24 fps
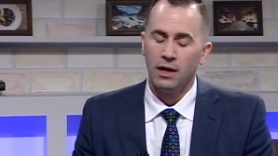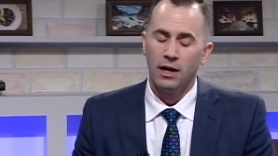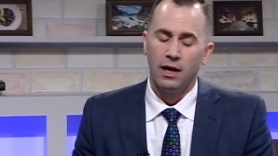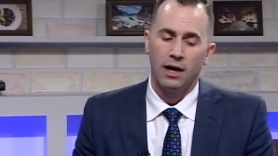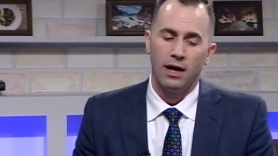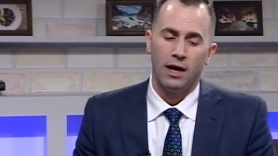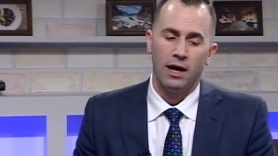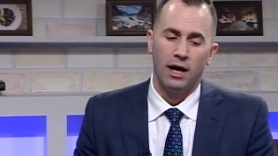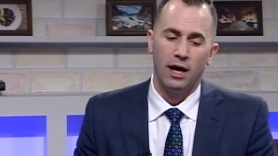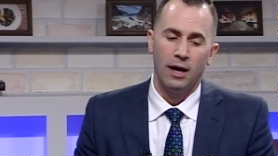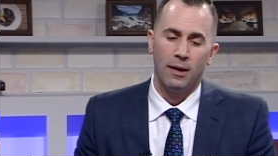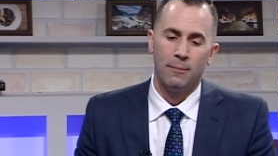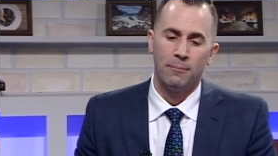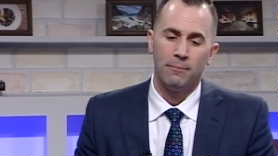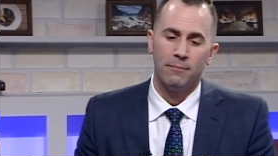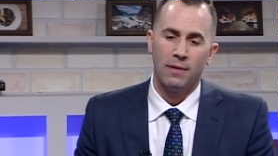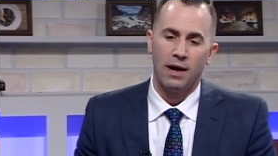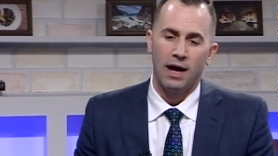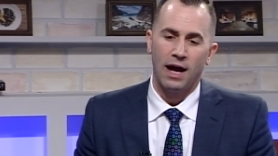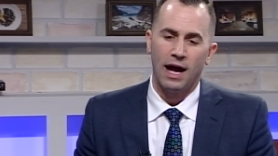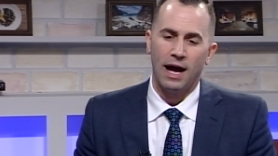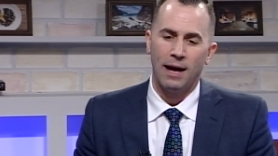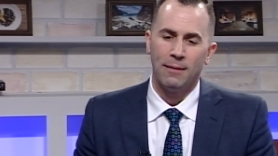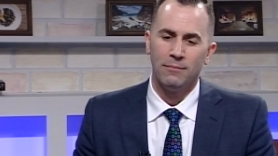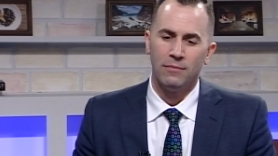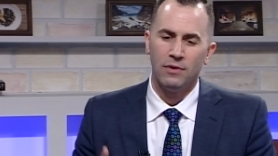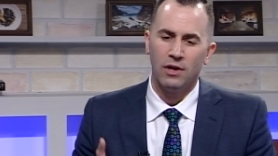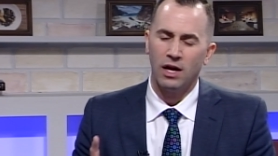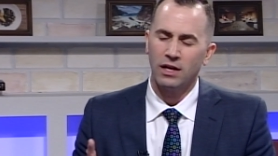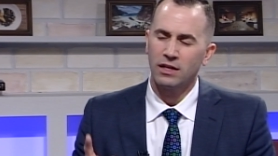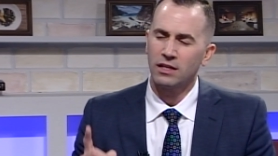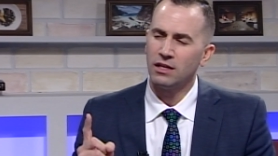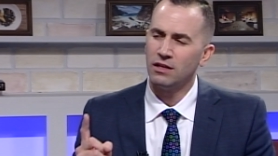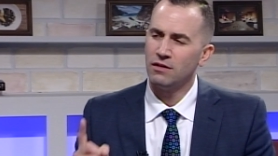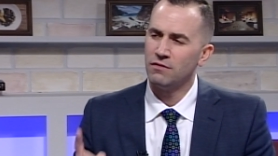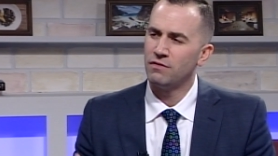I'm
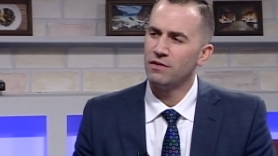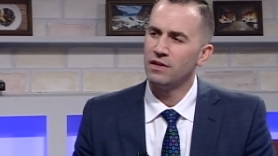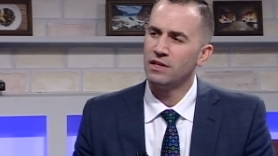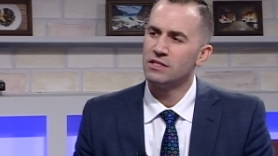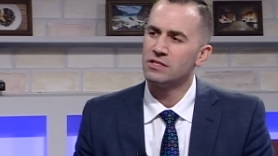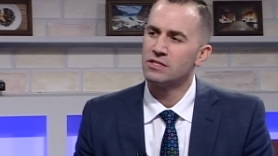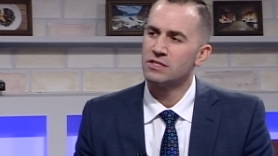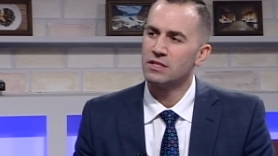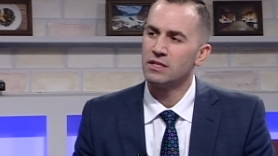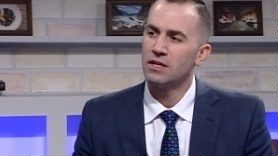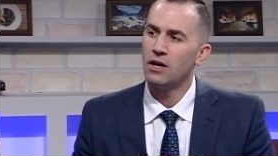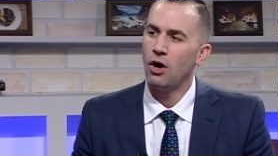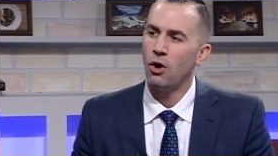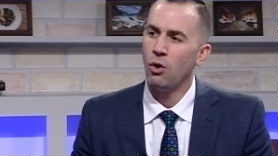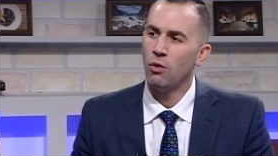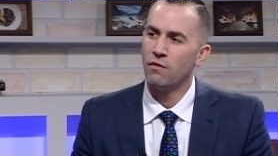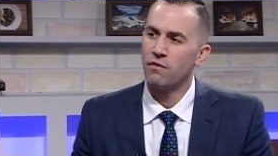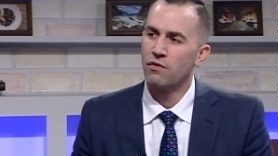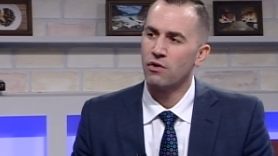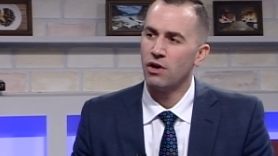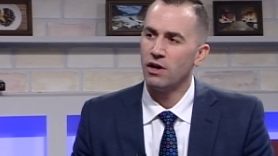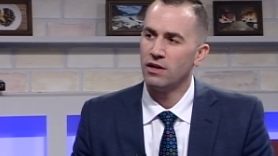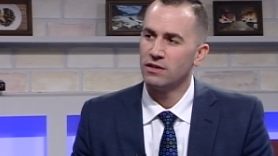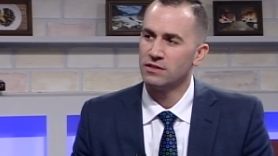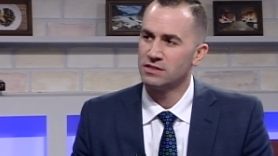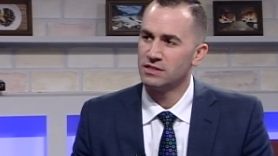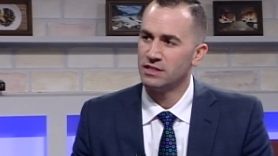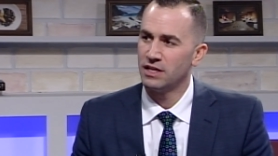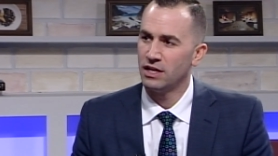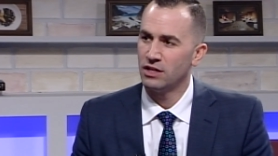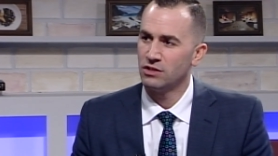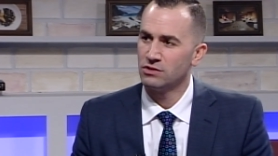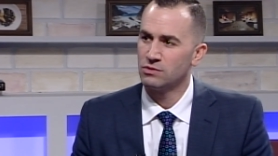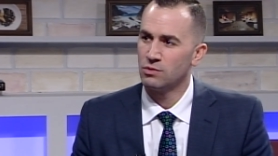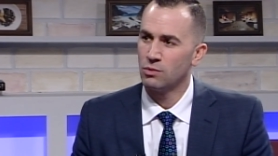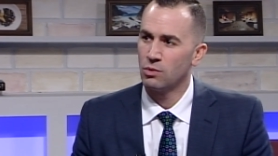not convinced overall
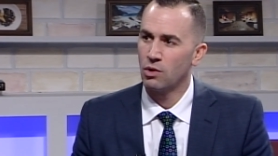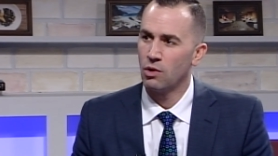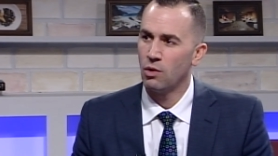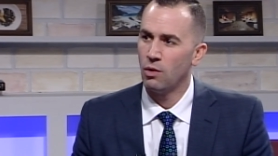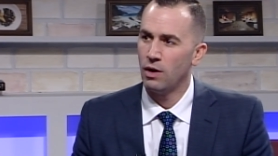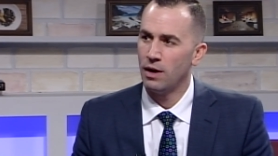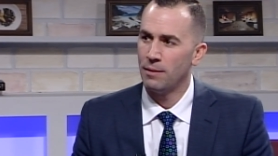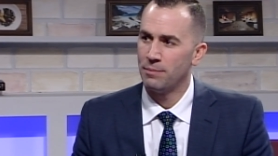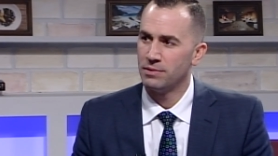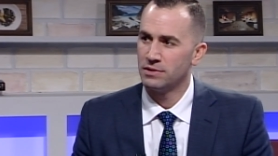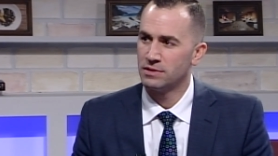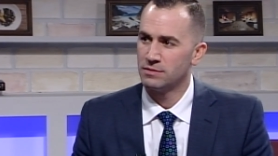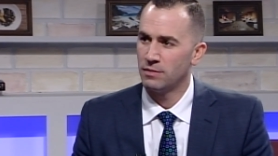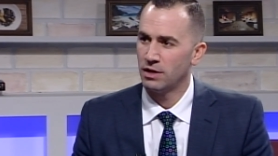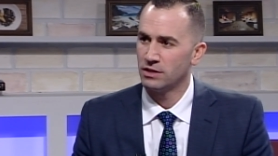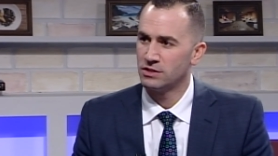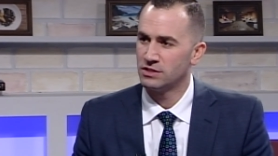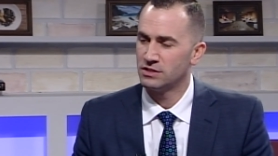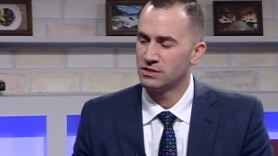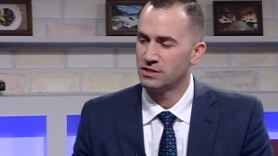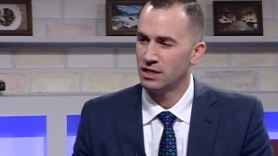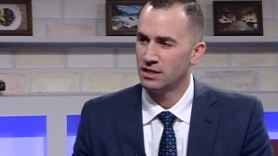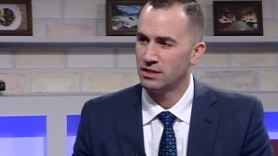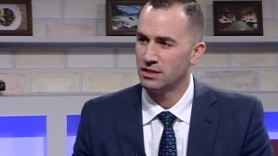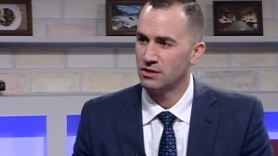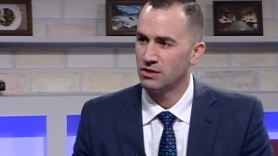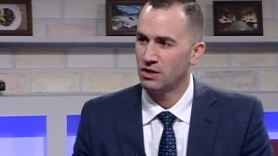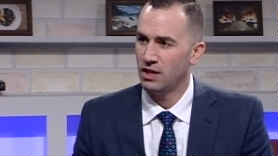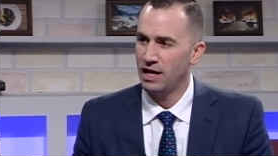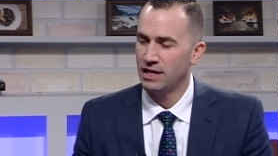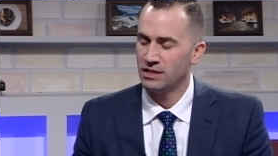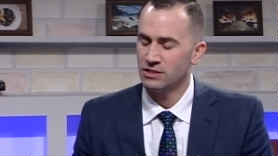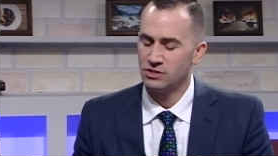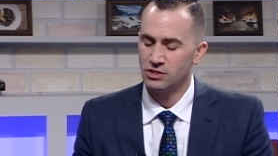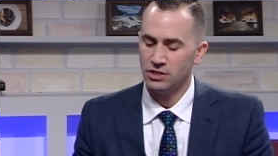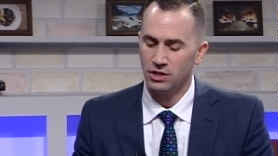sales will go up as much as they did
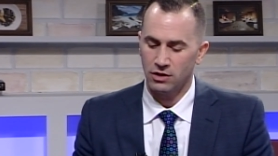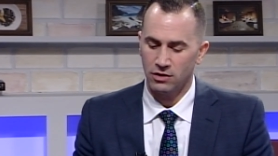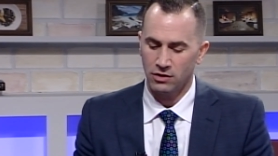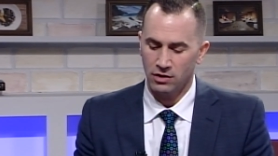last year.